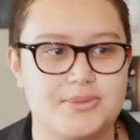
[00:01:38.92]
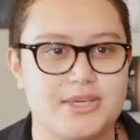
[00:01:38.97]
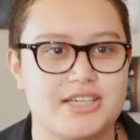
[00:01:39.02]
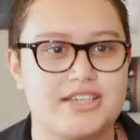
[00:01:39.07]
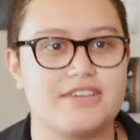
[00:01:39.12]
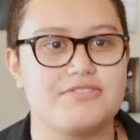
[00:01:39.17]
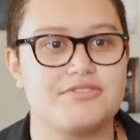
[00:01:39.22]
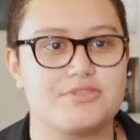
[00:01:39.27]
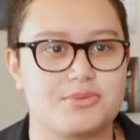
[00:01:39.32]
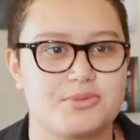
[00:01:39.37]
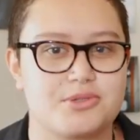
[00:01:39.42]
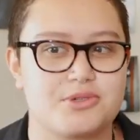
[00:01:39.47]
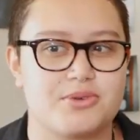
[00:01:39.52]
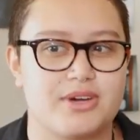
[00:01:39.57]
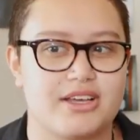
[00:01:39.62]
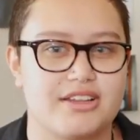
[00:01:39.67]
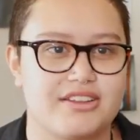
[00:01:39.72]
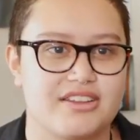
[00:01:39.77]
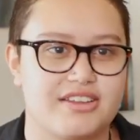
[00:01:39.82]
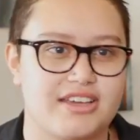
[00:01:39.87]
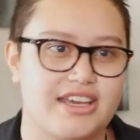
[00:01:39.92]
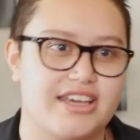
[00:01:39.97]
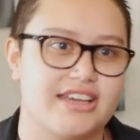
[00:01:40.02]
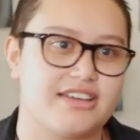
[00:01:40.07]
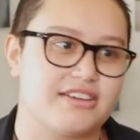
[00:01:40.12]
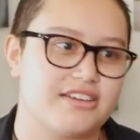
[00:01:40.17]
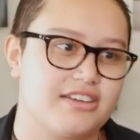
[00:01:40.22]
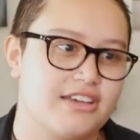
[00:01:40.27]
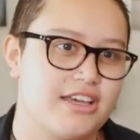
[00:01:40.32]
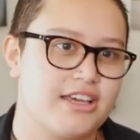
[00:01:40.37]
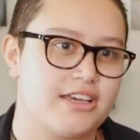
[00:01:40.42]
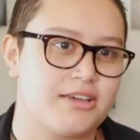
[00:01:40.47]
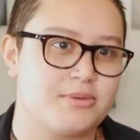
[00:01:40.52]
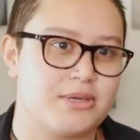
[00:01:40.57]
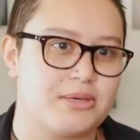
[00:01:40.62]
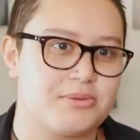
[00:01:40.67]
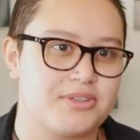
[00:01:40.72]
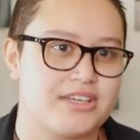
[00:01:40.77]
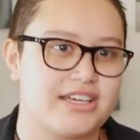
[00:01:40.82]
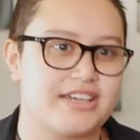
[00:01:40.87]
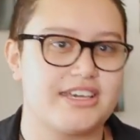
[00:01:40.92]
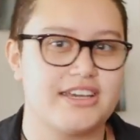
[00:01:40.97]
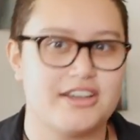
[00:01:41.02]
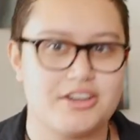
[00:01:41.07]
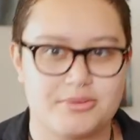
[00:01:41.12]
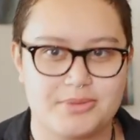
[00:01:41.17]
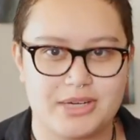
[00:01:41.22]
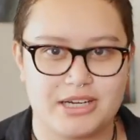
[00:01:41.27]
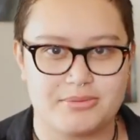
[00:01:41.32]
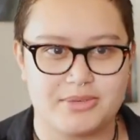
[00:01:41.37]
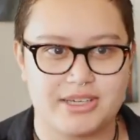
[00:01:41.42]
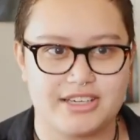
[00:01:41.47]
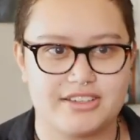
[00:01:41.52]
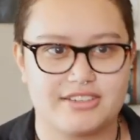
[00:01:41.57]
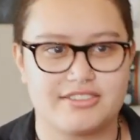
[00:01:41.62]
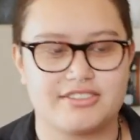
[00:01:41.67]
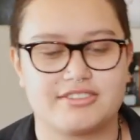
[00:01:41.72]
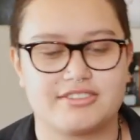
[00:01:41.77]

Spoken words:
be comfortable with and people that care about me.